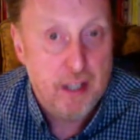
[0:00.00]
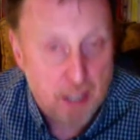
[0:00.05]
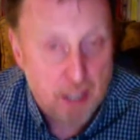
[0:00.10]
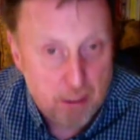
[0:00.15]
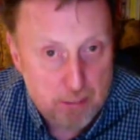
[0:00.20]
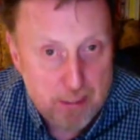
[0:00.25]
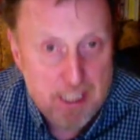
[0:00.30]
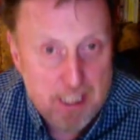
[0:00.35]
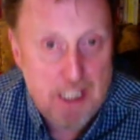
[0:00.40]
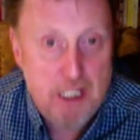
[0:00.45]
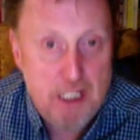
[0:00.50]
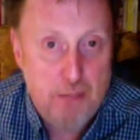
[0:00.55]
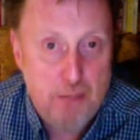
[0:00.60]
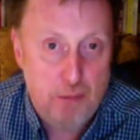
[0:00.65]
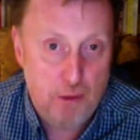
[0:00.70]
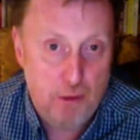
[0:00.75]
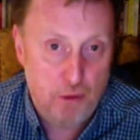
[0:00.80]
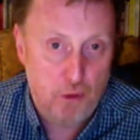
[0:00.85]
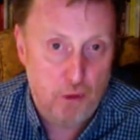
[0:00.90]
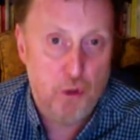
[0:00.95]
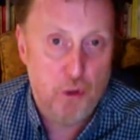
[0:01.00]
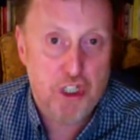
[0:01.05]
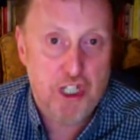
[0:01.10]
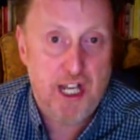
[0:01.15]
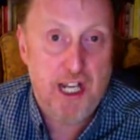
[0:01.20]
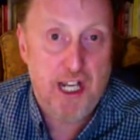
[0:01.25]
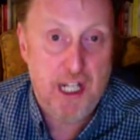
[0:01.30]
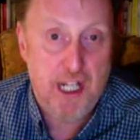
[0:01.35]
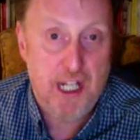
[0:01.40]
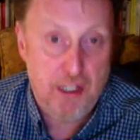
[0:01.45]
amenable or
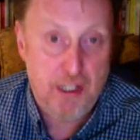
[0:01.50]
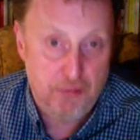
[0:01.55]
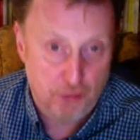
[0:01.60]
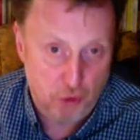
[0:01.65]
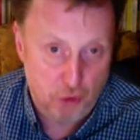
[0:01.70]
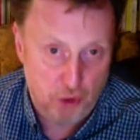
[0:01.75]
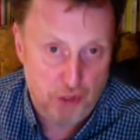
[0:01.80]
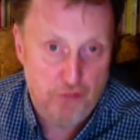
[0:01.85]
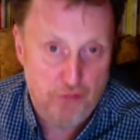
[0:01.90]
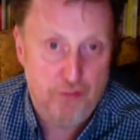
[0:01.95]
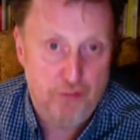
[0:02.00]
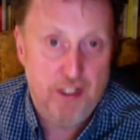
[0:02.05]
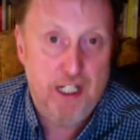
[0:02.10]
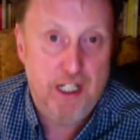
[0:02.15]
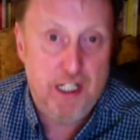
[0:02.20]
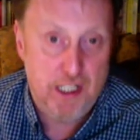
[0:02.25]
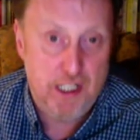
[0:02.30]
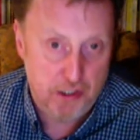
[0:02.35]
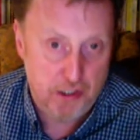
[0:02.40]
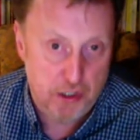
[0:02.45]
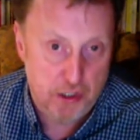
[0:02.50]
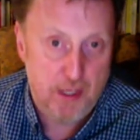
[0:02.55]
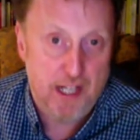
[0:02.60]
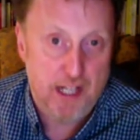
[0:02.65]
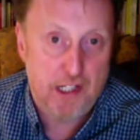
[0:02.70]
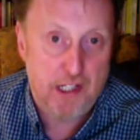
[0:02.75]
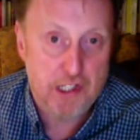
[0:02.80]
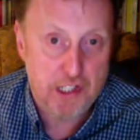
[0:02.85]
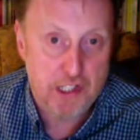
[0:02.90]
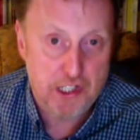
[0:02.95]
safe or convenient to
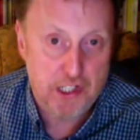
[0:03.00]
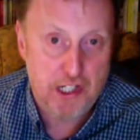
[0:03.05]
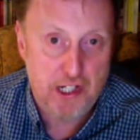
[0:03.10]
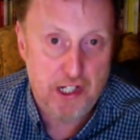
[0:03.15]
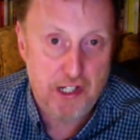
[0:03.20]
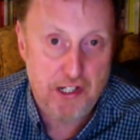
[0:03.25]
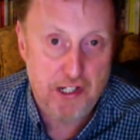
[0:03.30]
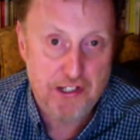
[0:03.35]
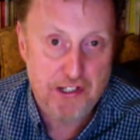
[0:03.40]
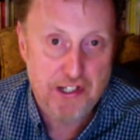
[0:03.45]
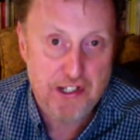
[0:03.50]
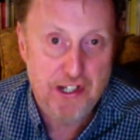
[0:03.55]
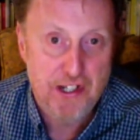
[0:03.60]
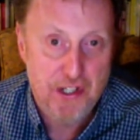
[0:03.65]
exercise